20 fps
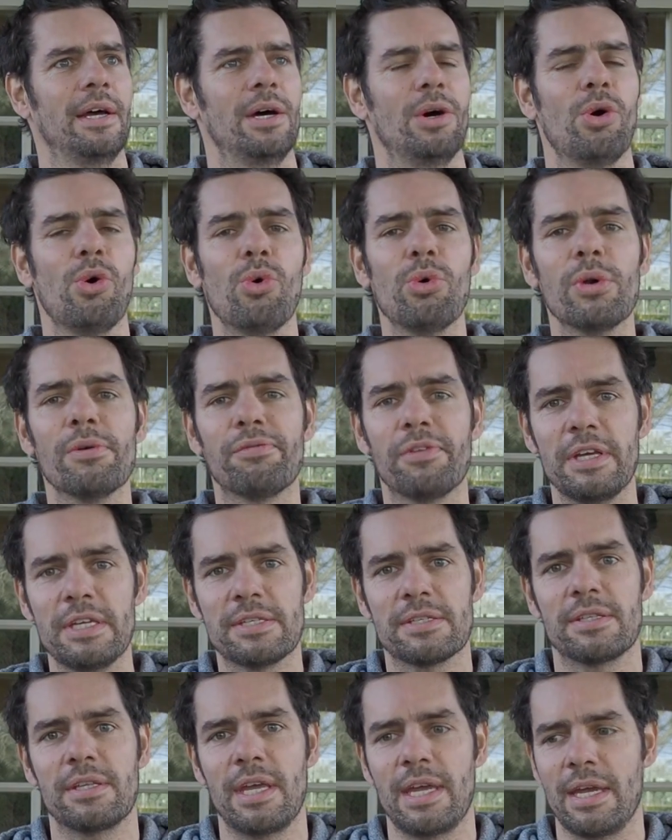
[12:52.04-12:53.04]
all of
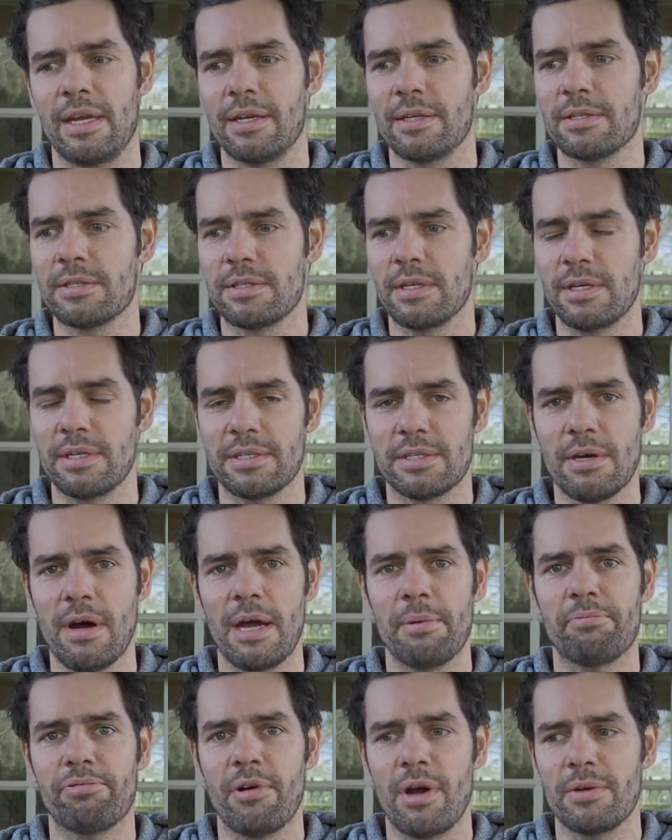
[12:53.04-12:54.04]
these things, the
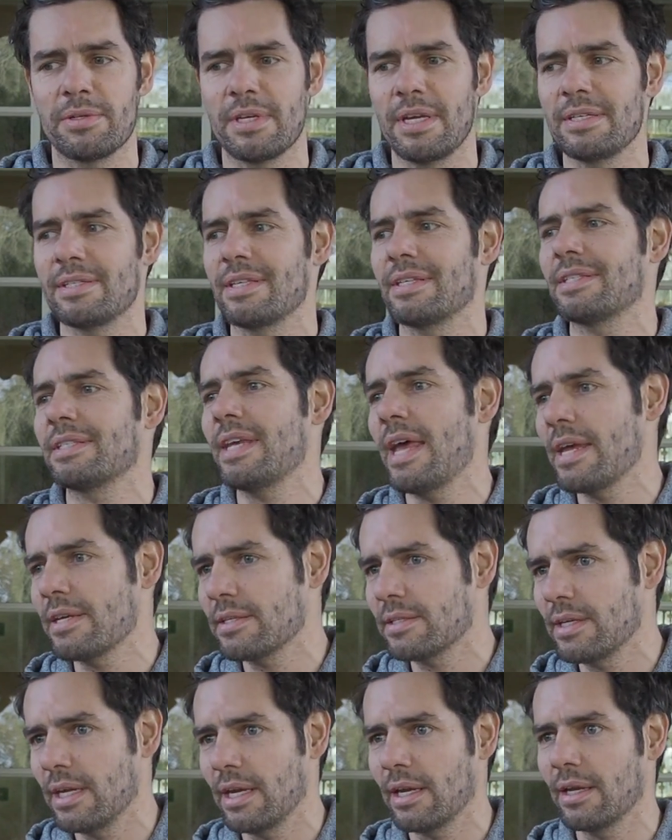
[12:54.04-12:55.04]
design process, the
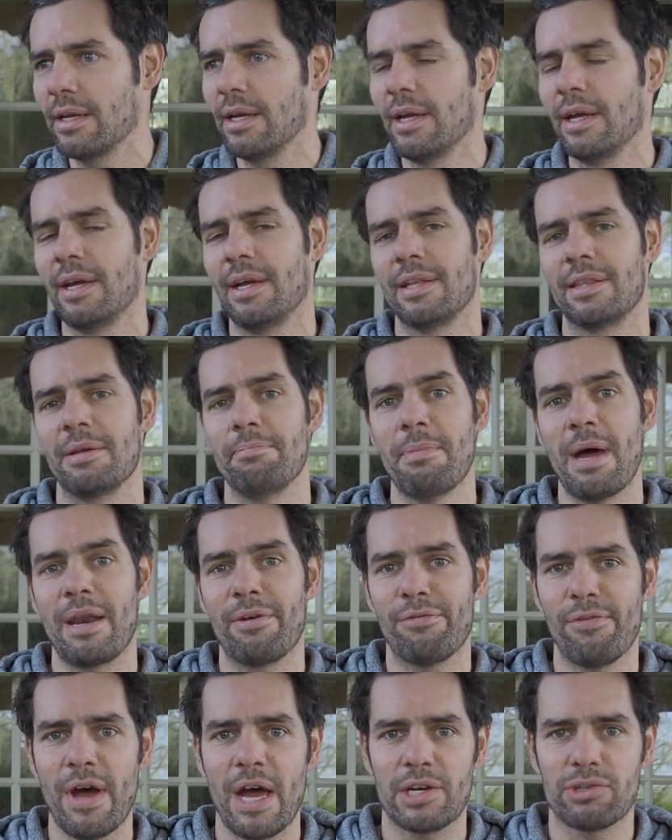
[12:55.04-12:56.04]
testing, the
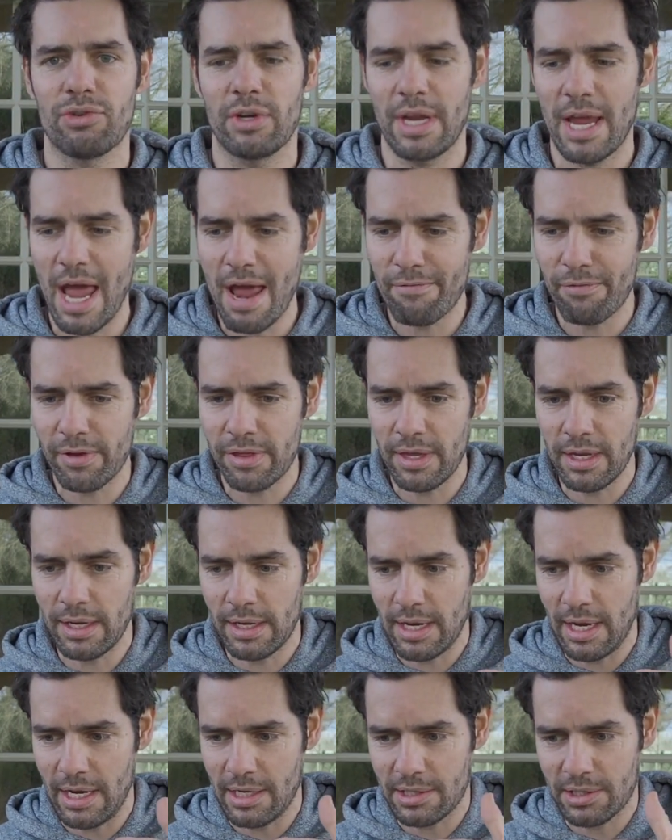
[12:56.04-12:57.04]
manufacturing, everything
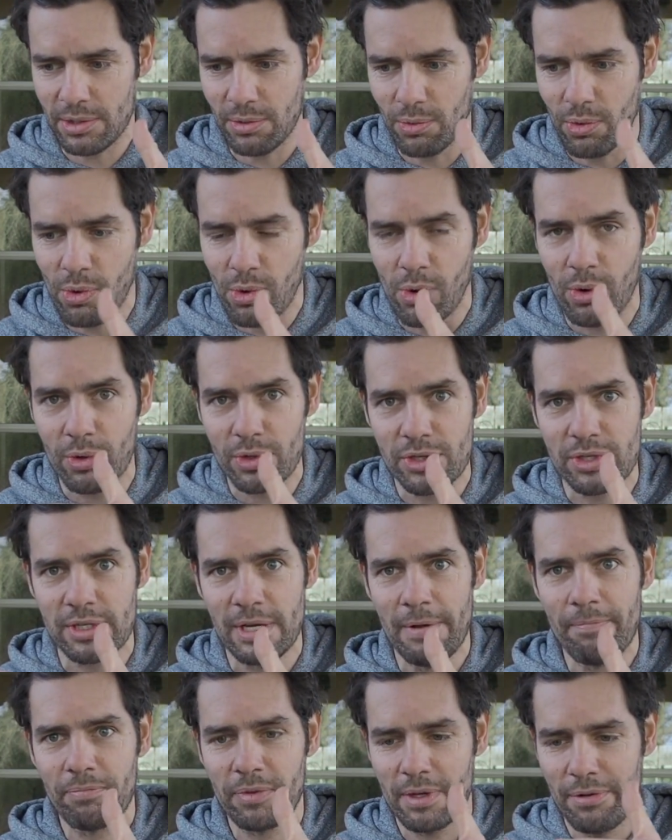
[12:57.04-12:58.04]

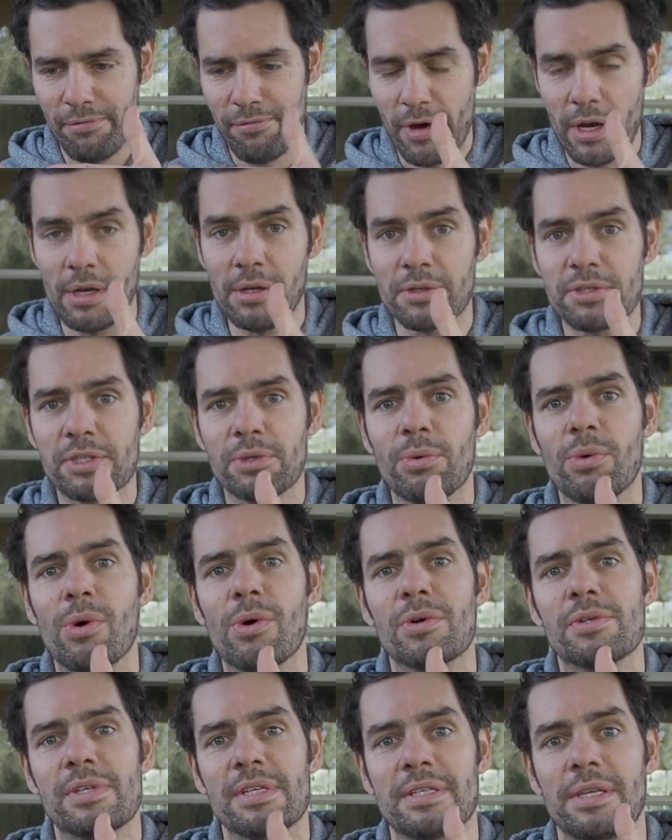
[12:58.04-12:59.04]
funnels
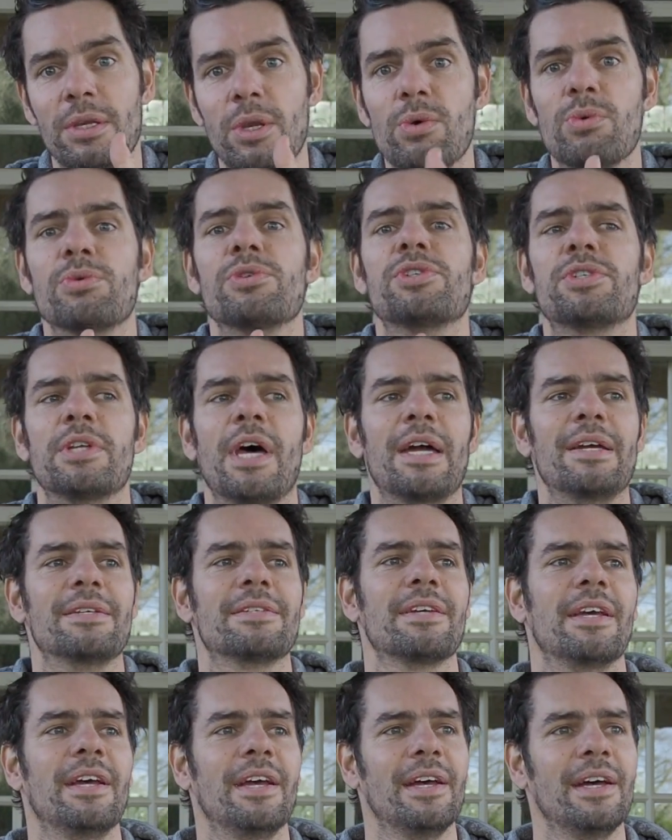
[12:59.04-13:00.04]
towards this launch
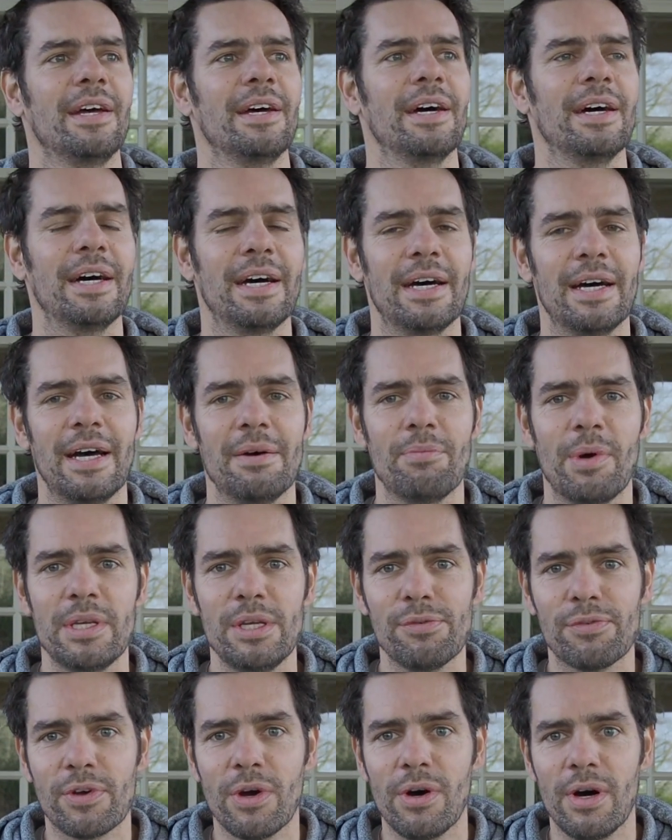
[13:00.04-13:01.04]
date. And when
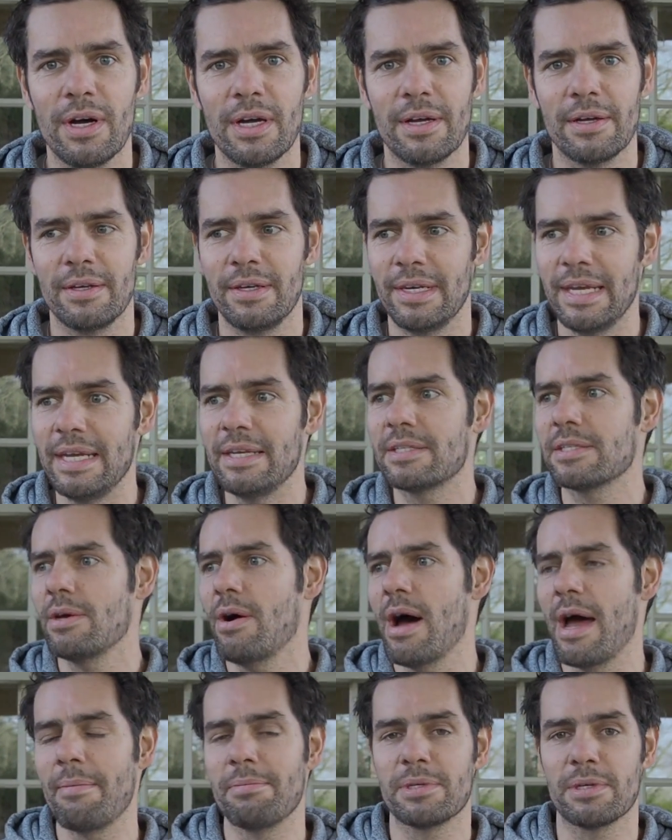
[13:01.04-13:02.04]
you've got lead
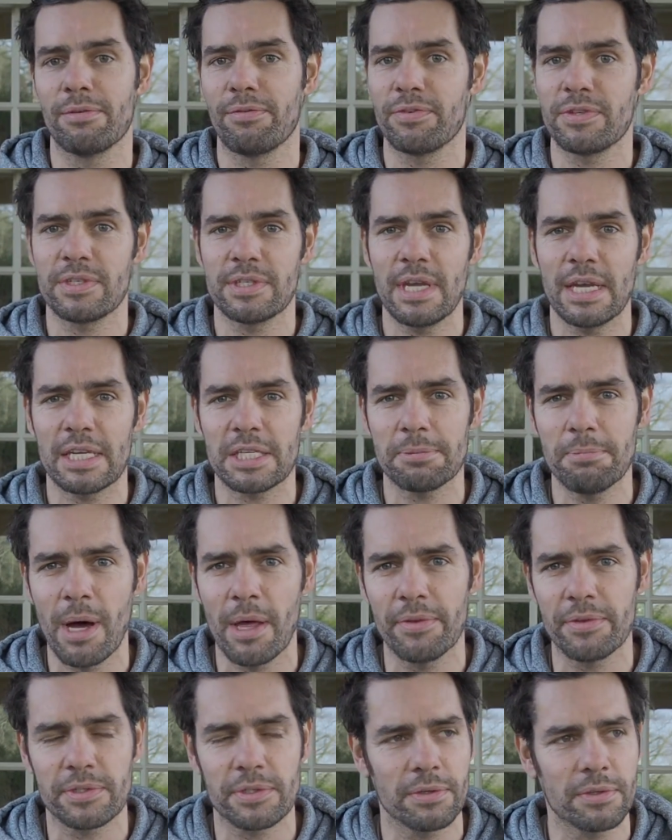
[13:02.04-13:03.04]
times of 6
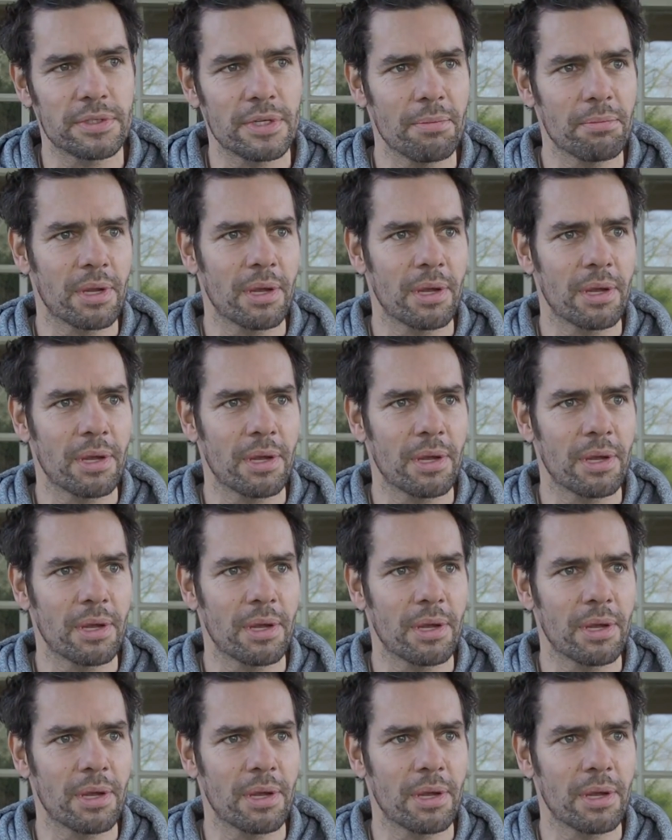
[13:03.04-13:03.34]
months on some